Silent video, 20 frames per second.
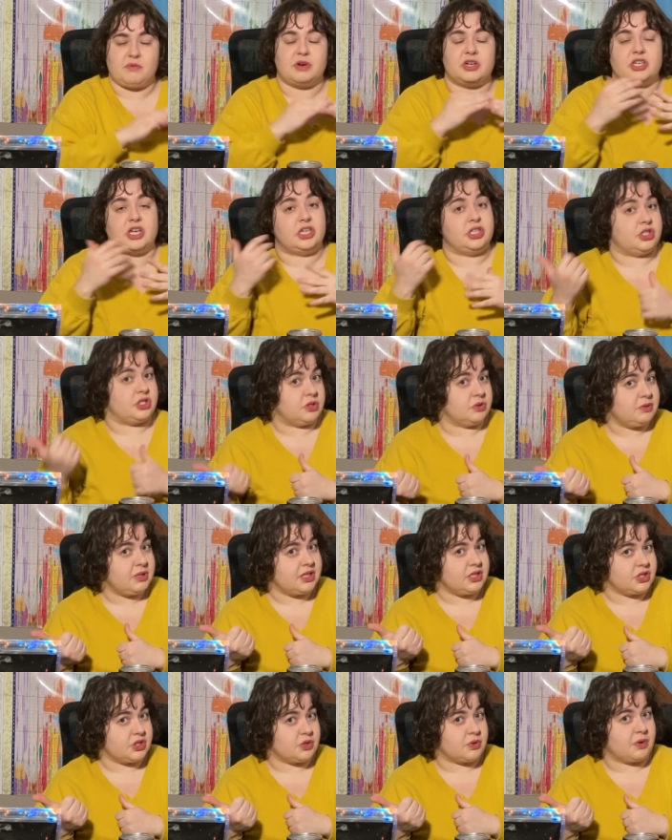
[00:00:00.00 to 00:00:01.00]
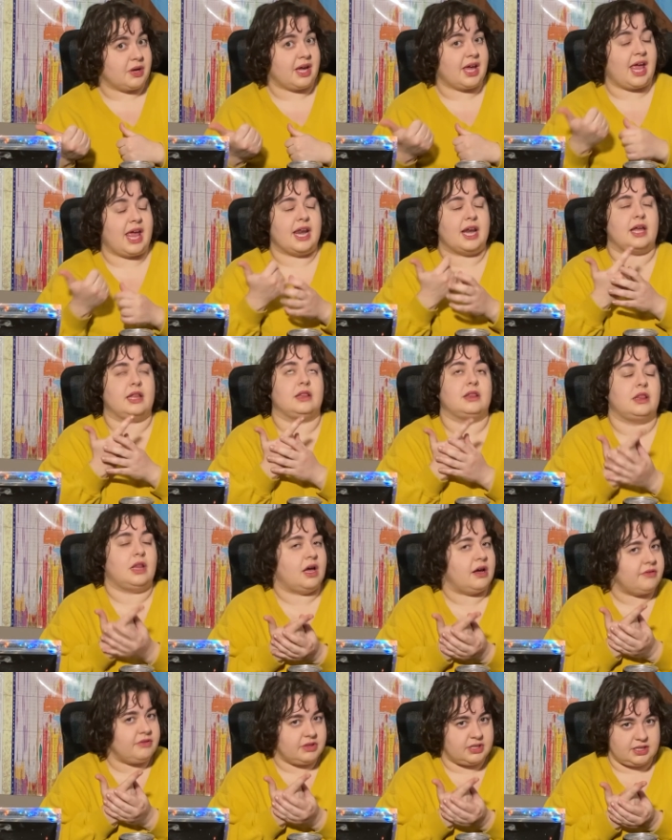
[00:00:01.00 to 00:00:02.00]
which I do enjoy and I
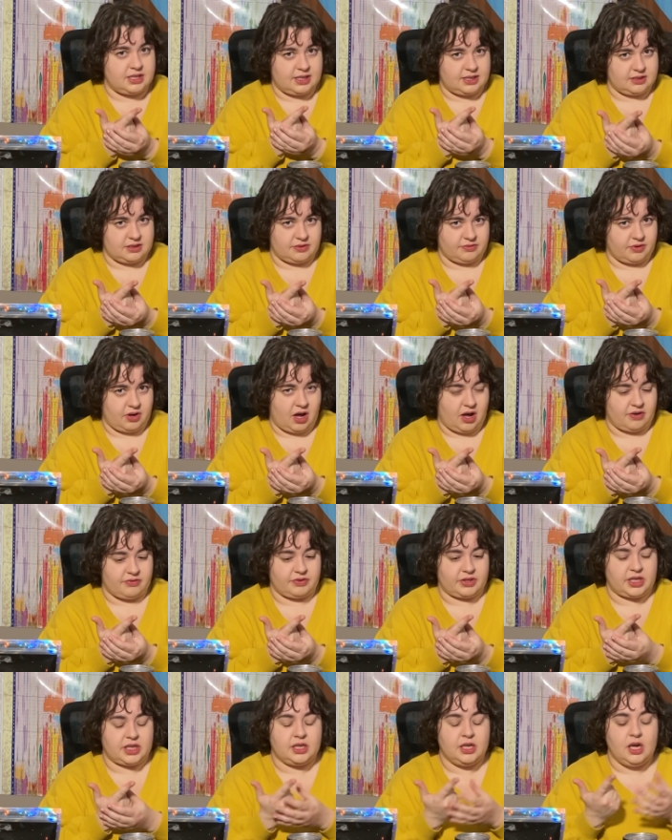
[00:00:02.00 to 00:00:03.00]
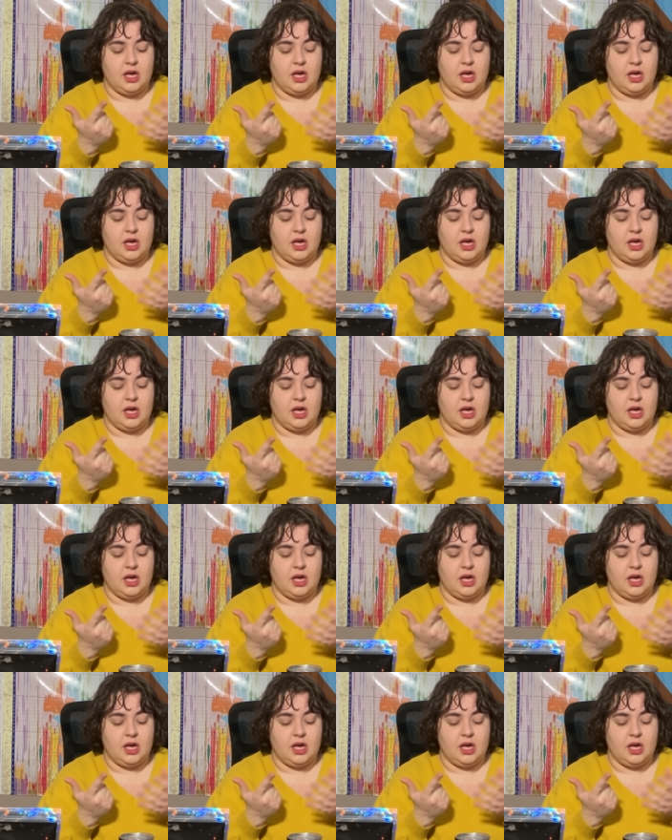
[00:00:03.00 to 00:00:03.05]
love the taste of coffee,